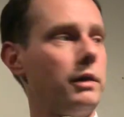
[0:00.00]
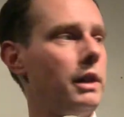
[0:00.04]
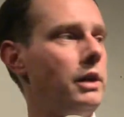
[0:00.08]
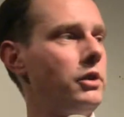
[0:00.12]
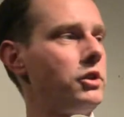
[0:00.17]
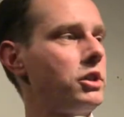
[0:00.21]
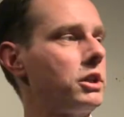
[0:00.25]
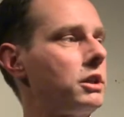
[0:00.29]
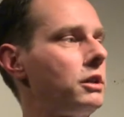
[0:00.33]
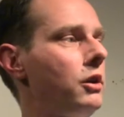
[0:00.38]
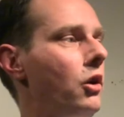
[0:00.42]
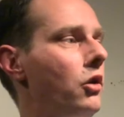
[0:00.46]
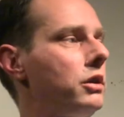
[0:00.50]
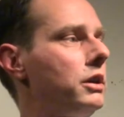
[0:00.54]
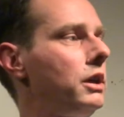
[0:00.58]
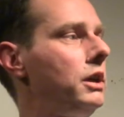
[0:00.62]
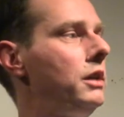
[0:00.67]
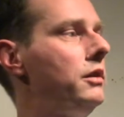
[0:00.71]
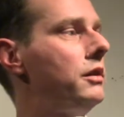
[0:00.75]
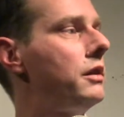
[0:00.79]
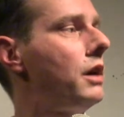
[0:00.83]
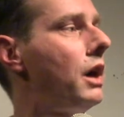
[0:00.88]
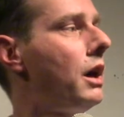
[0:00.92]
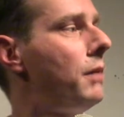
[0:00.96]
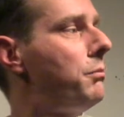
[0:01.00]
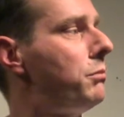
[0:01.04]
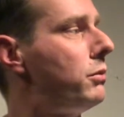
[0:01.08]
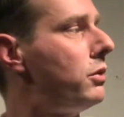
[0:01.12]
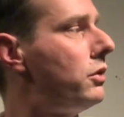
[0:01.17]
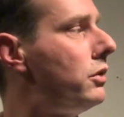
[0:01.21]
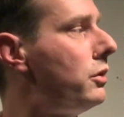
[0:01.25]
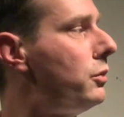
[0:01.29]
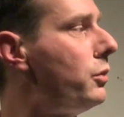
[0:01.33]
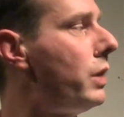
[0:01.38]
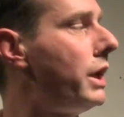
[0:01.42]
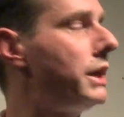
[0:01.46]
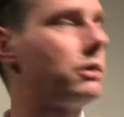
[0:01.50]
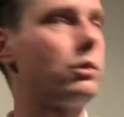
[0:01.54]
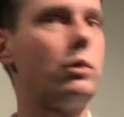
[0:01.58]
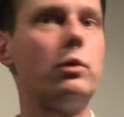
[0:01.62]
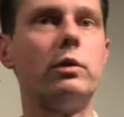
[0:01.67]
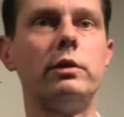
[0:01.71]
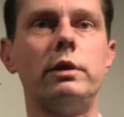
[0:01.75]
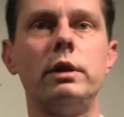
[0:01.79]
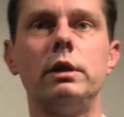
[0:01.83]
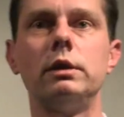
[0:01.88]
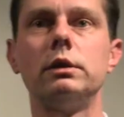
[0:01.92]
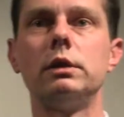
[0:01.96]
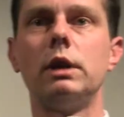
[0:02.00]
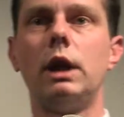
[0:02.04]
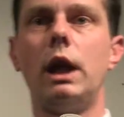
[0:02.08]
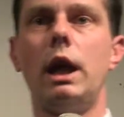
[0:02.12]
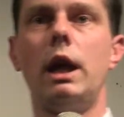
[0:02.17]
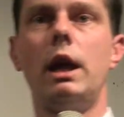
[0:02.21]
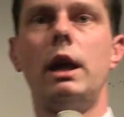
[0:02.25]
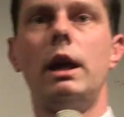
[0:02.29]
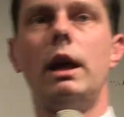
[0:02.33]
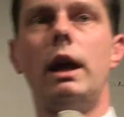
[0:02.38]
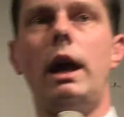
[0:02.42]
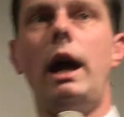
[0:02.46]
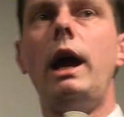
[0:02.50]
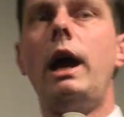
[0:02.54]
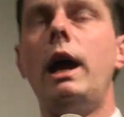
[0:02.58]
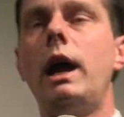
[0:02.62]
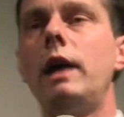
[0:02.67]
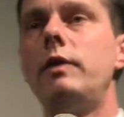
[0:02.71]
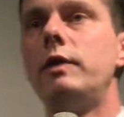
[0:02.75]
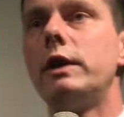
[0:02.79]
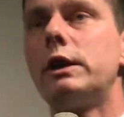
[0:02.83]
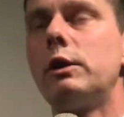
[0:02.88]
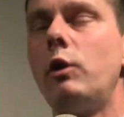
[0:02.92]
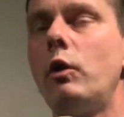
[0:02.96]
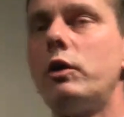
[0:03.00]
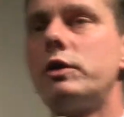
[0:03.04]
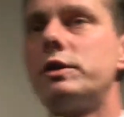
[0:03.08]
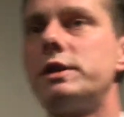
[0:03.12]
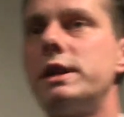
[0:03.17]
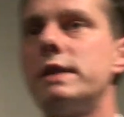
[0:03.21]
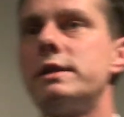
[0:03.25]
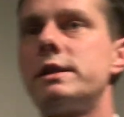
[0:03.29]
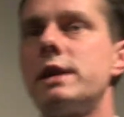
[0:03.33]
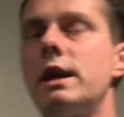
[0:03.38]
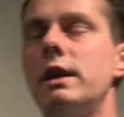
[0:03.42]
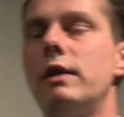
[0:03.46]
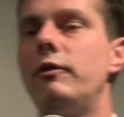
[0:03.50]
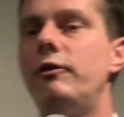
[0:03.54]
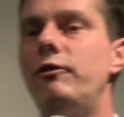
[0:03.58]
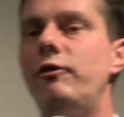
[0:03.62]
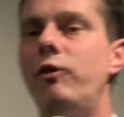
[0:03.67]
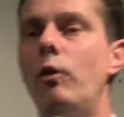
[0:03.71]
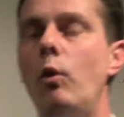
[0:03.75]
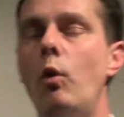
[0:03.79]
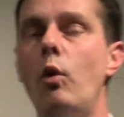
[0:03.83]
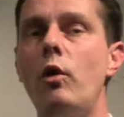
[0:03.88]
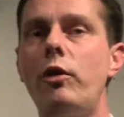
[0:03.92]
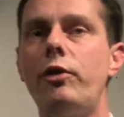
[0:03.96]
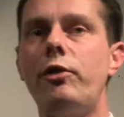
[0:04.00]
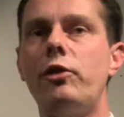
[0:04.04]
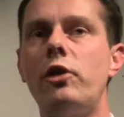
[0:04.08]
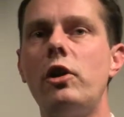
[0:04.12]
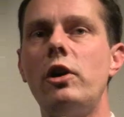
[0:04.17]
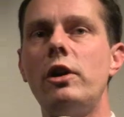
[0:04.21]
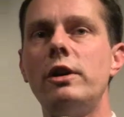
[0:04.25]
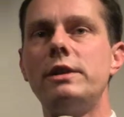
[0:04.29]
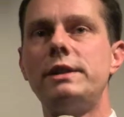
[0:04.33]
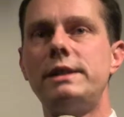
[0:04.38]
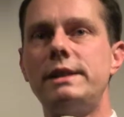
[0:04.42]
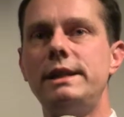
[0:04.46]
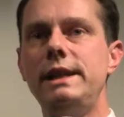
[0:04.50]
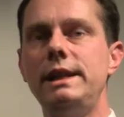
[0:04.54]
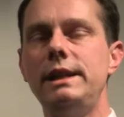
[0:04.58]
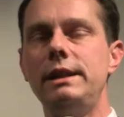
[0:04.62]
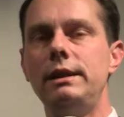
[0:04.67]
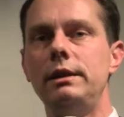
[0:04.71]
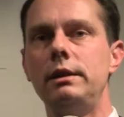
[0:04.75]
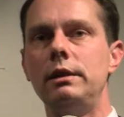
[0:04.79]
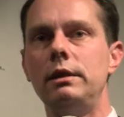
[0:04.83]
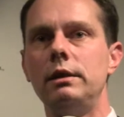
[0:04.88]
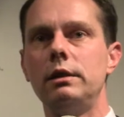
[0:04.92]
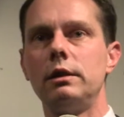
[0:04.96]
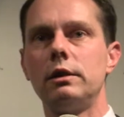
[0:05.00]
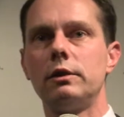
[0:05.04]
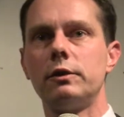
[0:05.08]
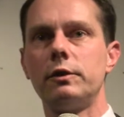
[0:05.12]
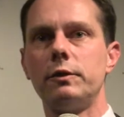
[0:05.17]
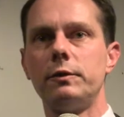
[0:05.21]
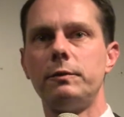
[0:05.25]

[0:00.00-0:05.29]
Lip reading: There's a clock in the upper right corner, and the clock says 4:13.